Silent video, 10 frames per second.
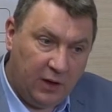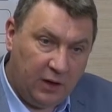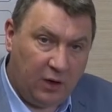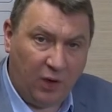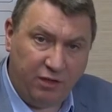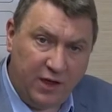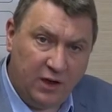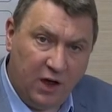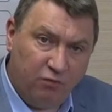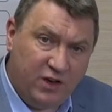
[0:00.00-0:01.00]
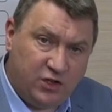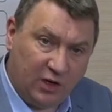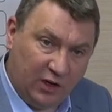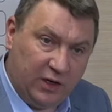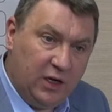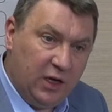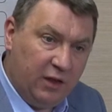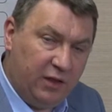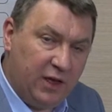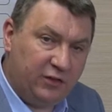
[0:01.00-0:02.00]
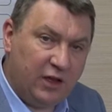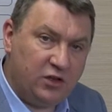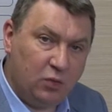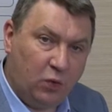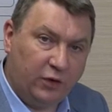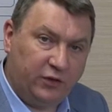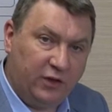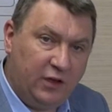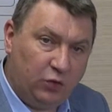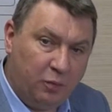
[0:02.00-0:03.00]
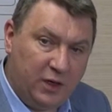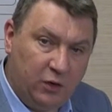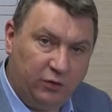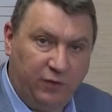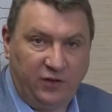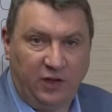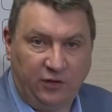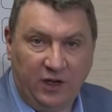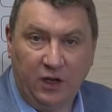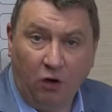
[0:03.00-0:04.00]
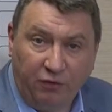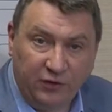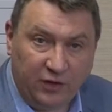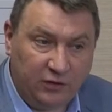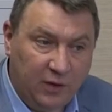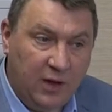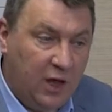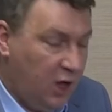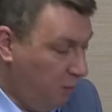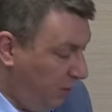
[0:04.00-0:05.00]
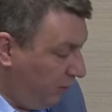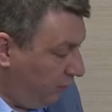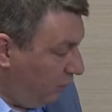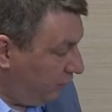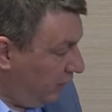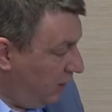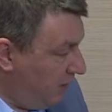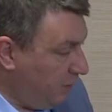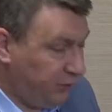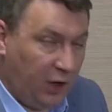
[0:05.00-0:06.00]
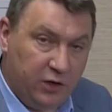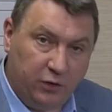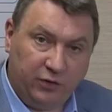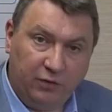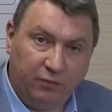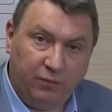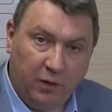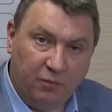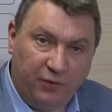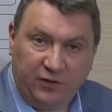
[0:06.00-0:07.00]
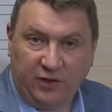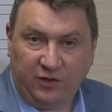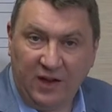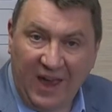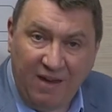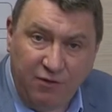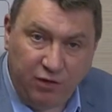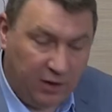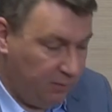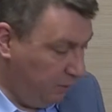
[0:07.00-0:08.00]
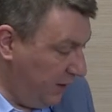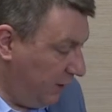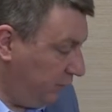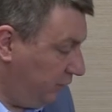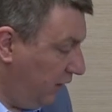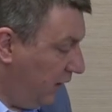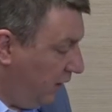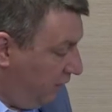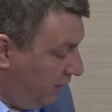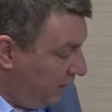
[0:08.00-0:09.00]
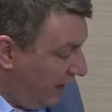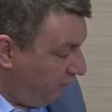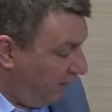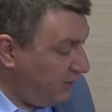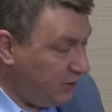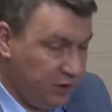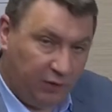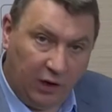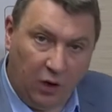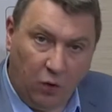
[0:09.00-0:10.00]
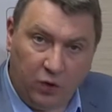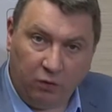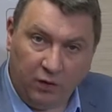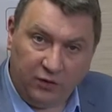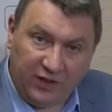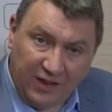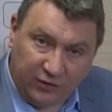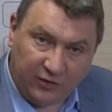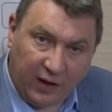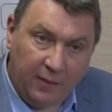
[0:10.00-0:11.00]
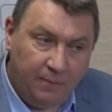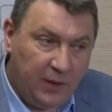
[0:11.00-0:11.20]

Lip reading: Now, I think originally the intention was that these would be used for testing in offices. But of course, people started using them for testing everything, because the advantage of a low current tester